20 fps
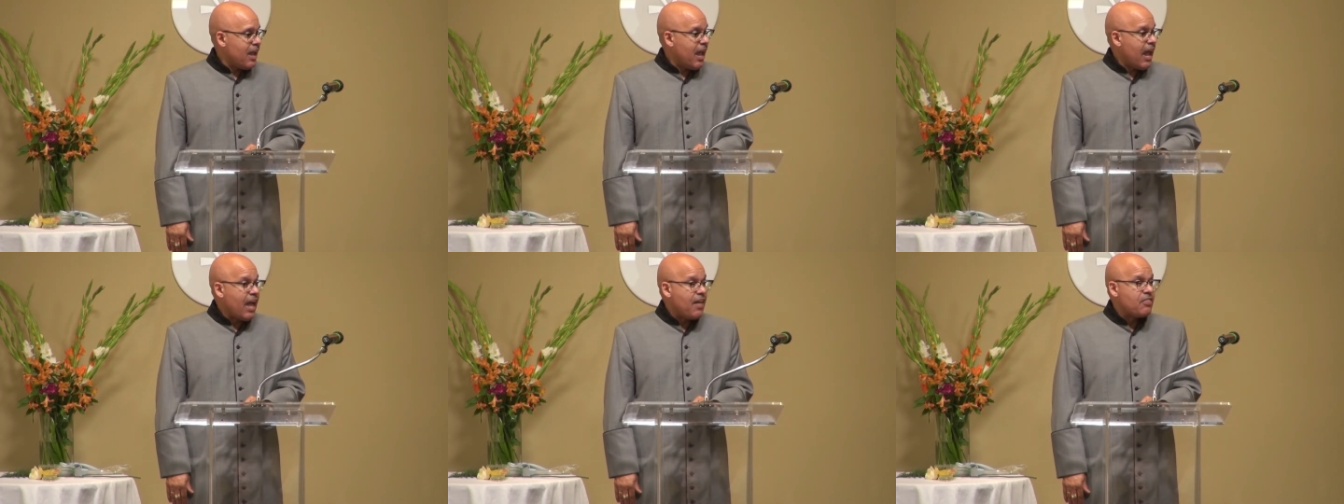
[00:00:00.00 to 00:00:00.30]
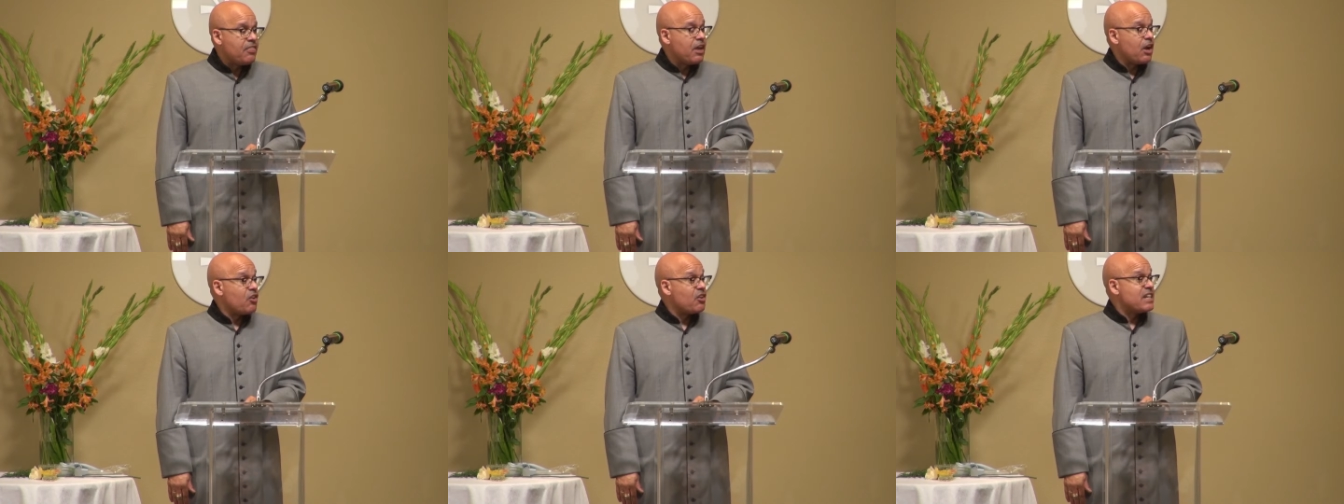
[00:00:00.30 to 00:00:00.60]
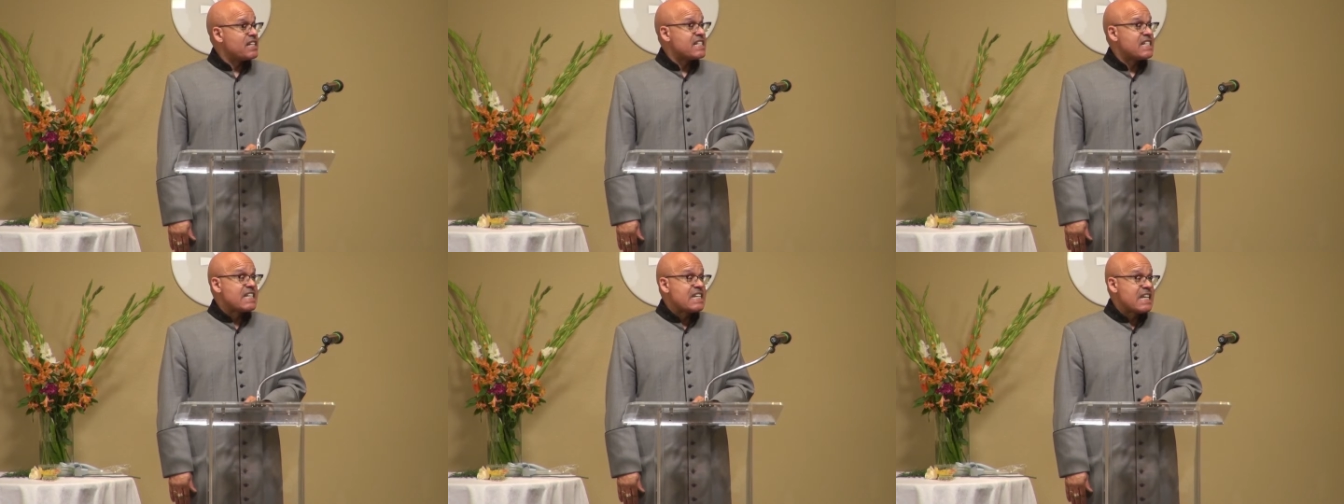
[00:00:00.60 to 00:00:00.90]
And there
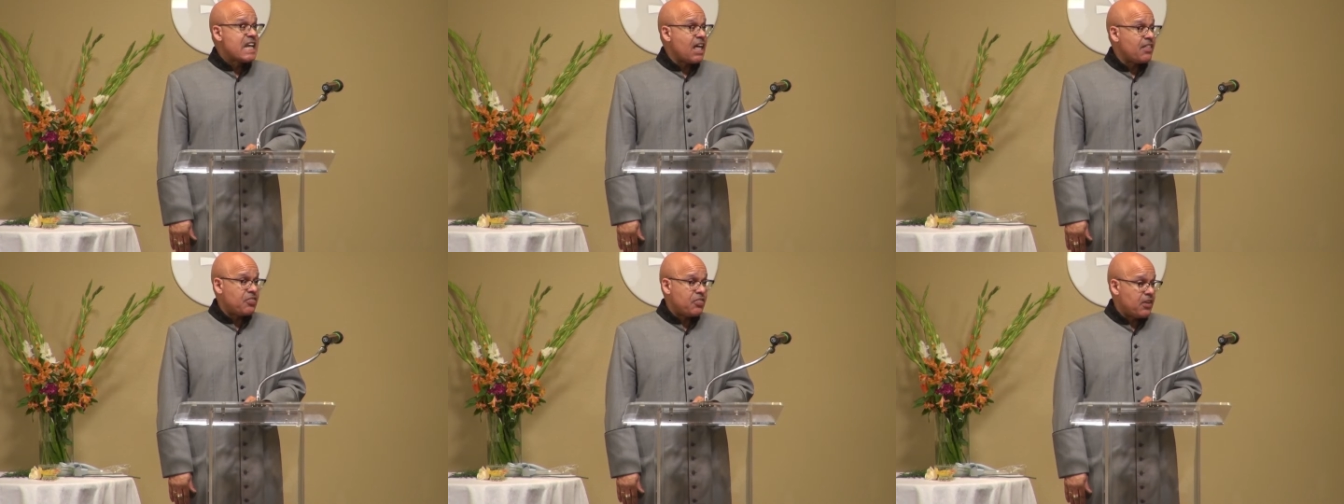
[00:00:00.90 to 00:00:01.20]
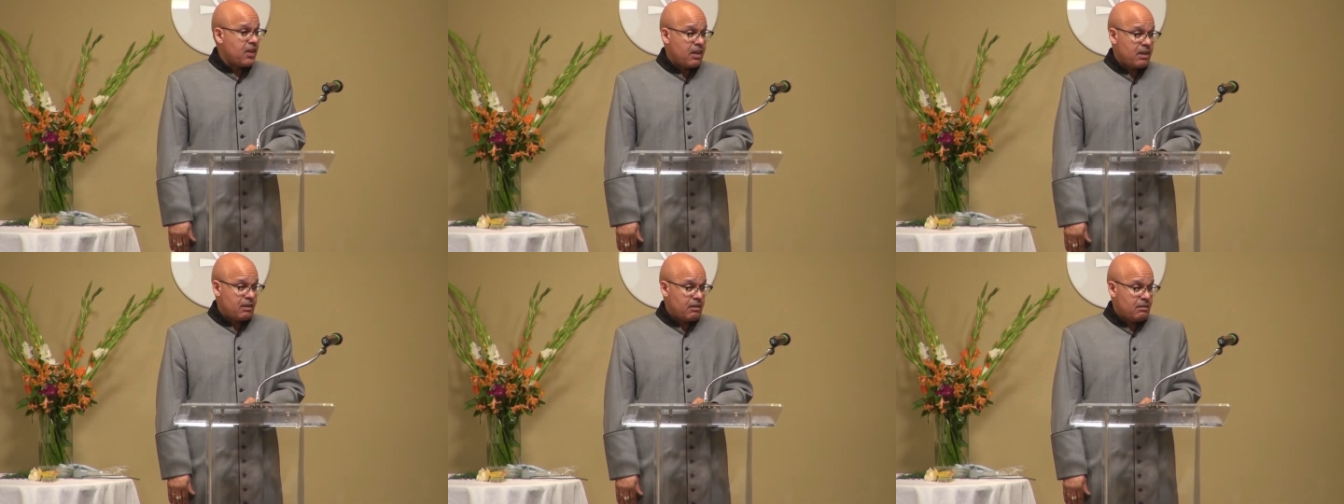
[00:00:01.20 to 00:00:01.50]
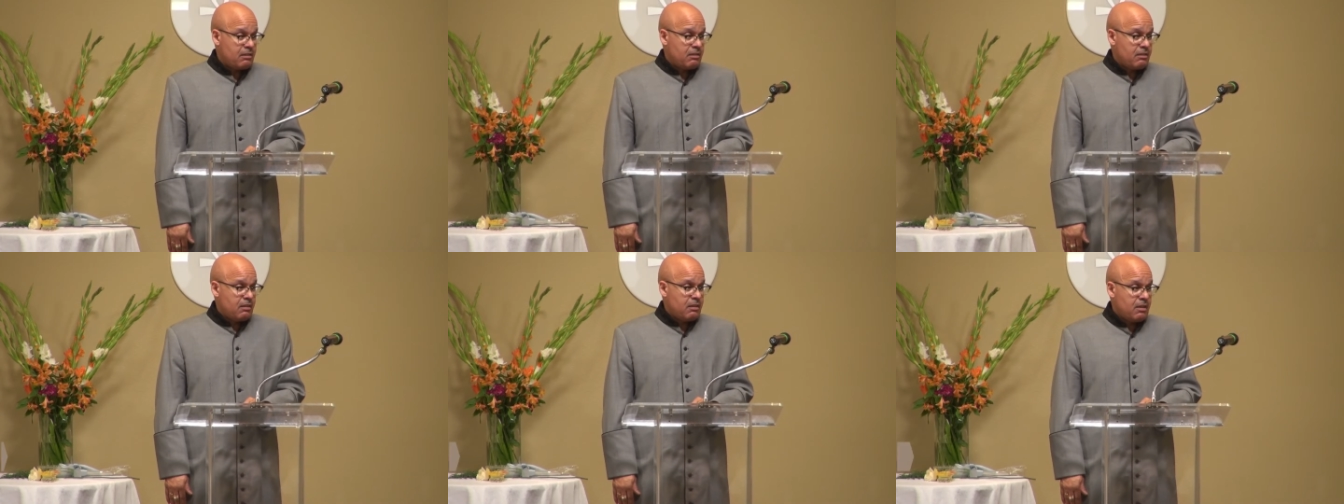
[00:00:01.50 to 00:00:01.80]
is nothing
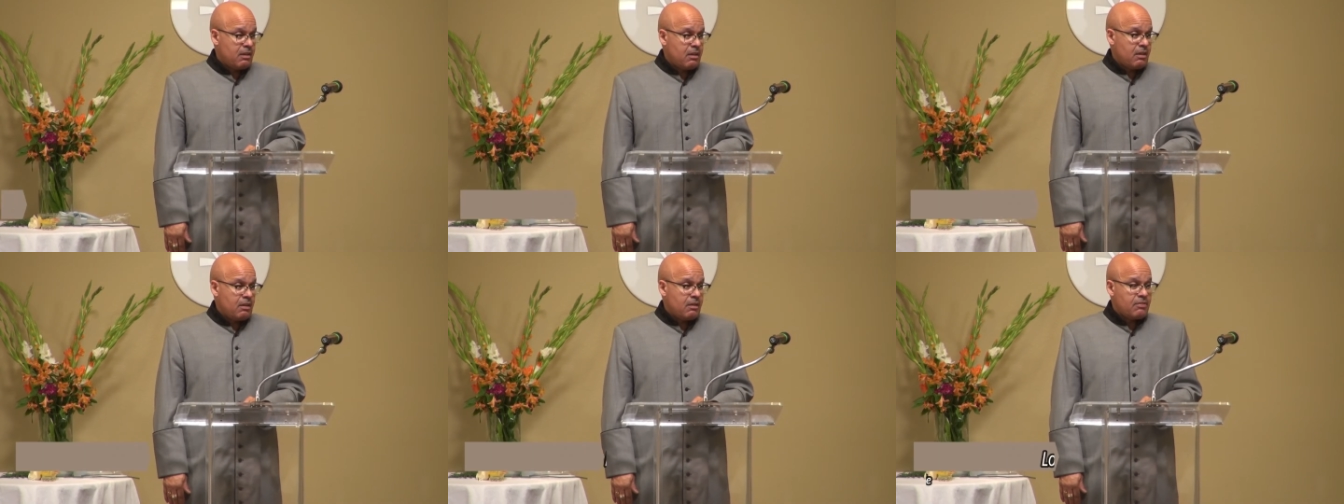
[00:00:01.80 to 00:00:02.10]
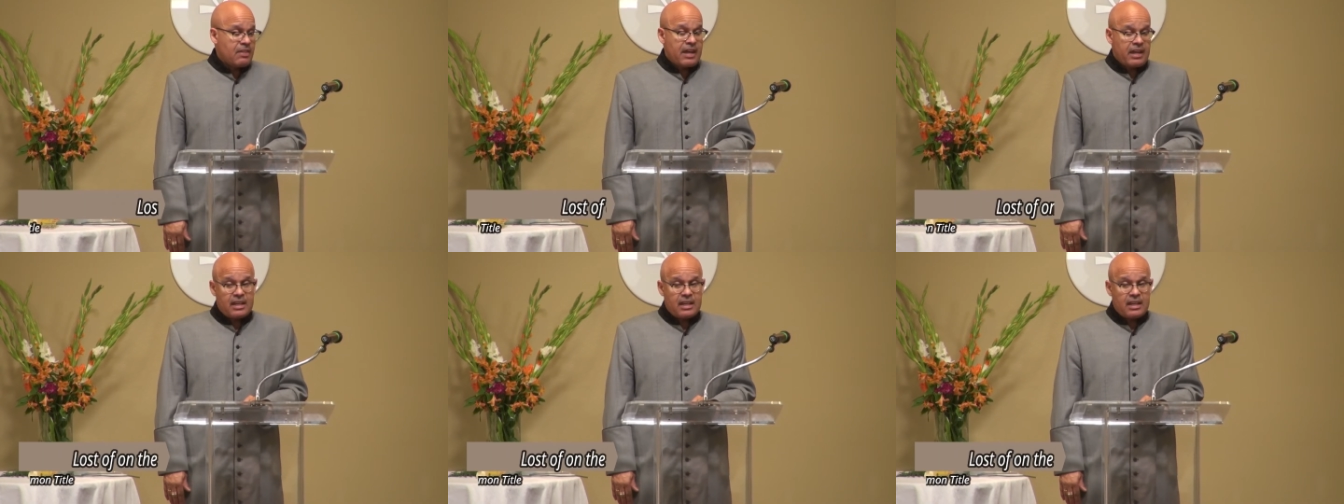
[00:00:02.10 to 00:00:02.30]
that